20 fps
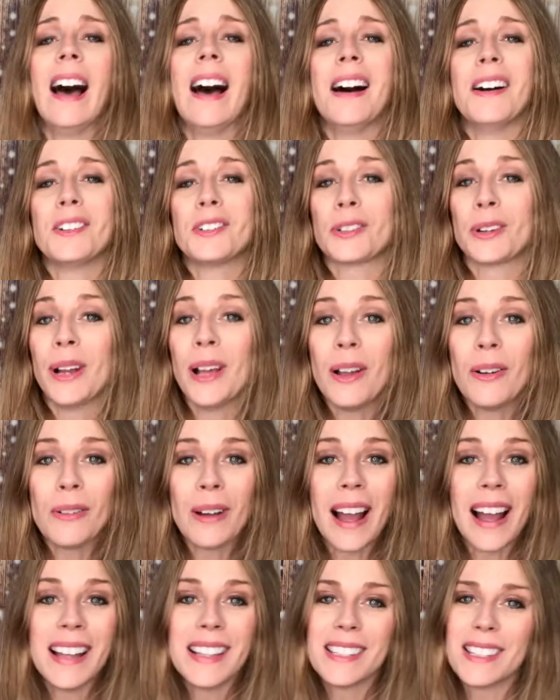trail
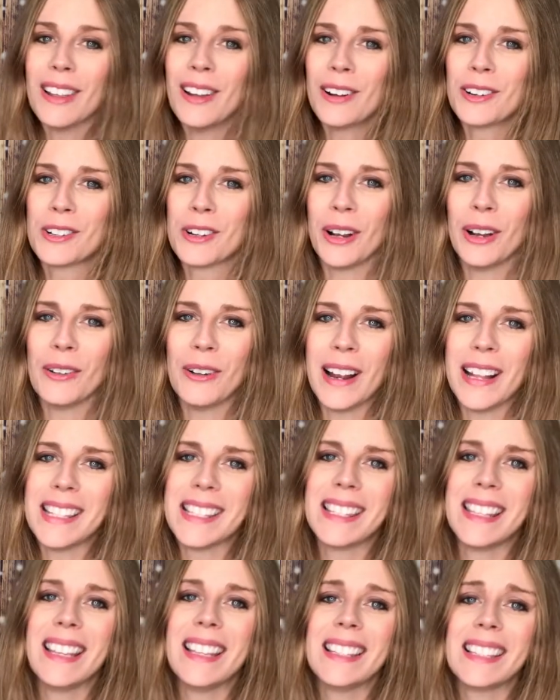rides, long trail rides,
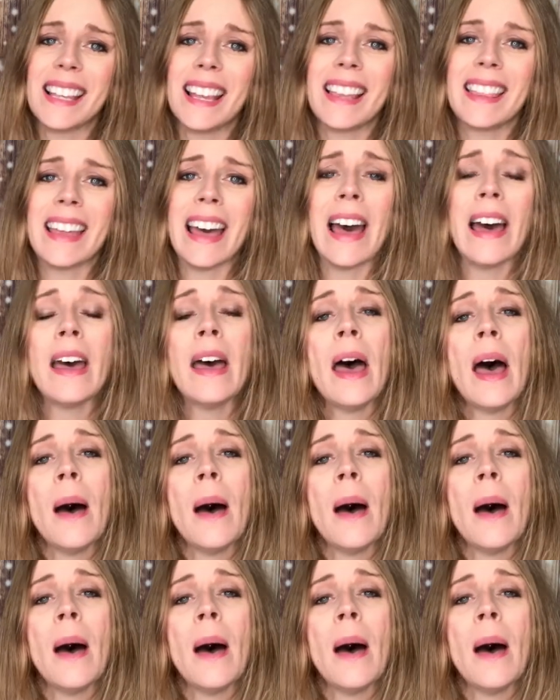things like that.